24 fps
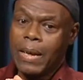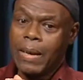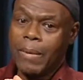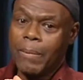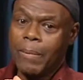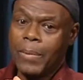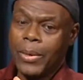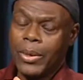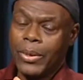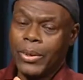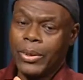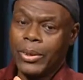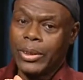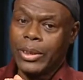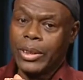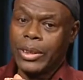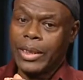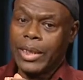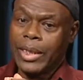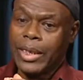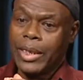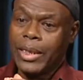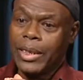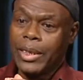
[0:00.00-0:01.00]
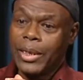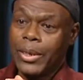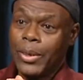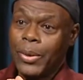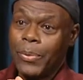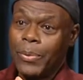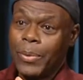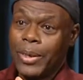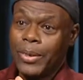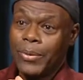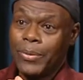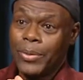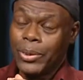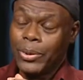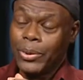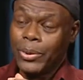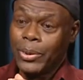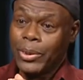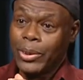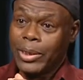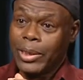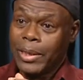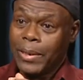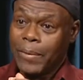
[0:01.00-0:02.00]
because the human
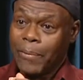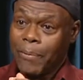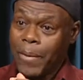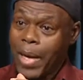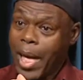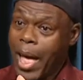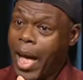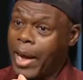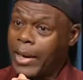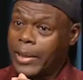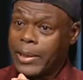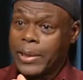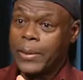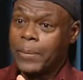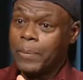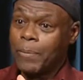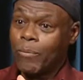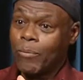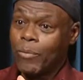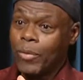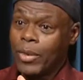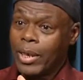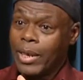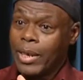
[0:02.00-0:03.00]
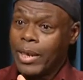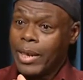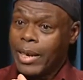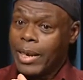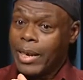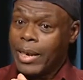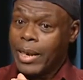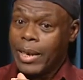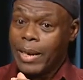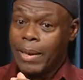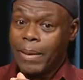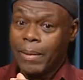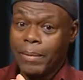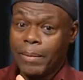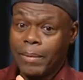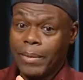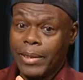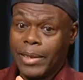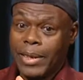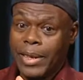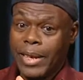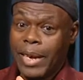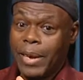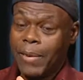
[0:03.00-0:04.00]
resource, in fact,
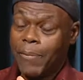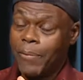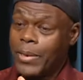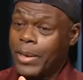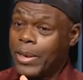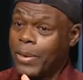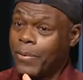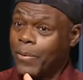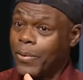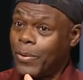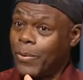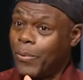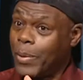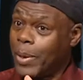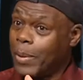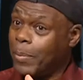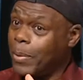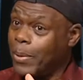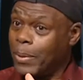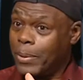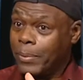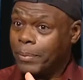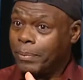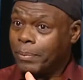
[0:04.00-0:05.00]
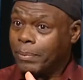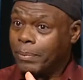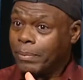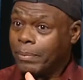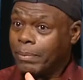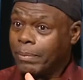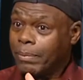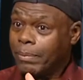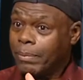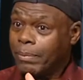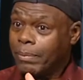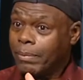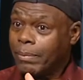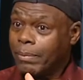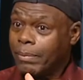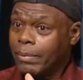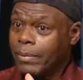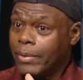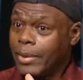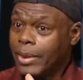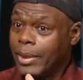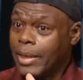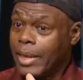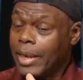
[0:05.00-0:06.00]
there are very few people.
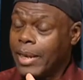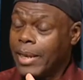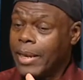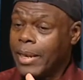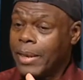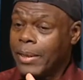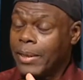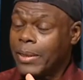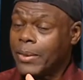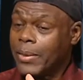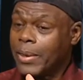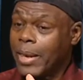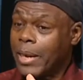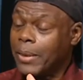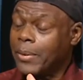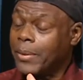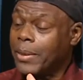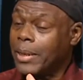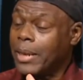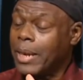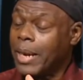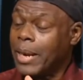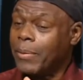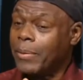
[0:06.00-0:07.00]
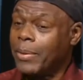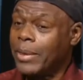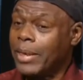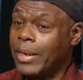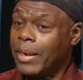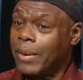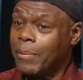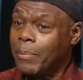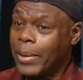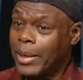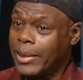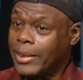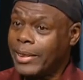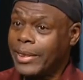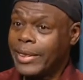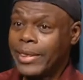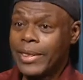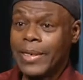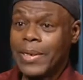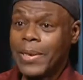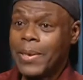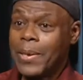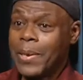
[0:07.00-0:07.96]
They actually have the capacity